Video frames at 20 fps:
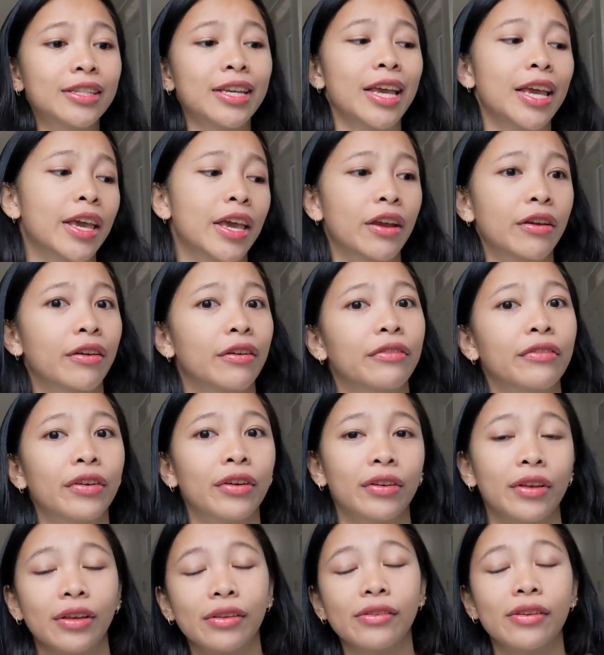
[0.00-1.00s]
take care of,
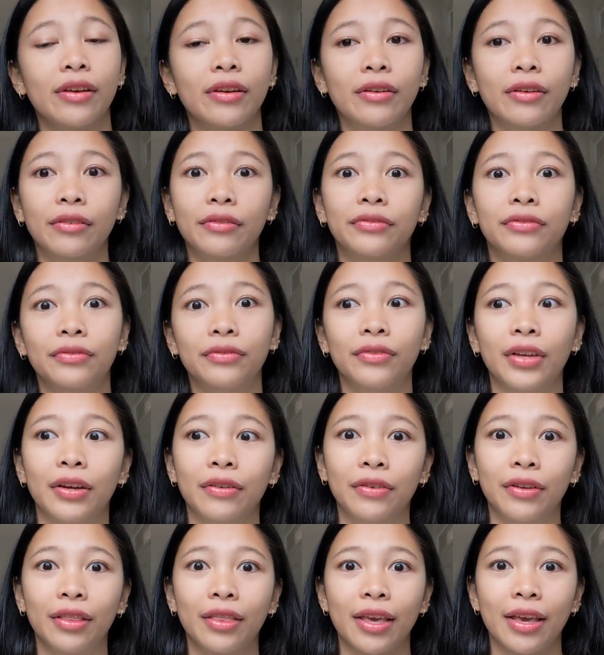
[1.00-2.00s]
of
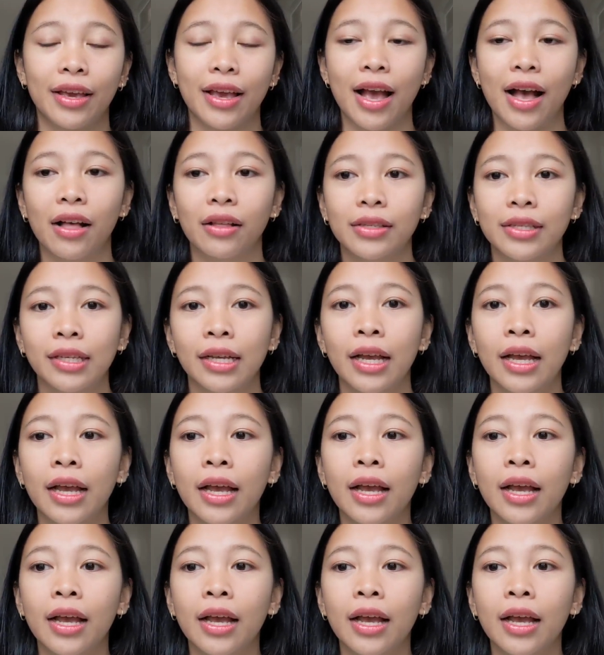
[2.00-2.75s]
everything else.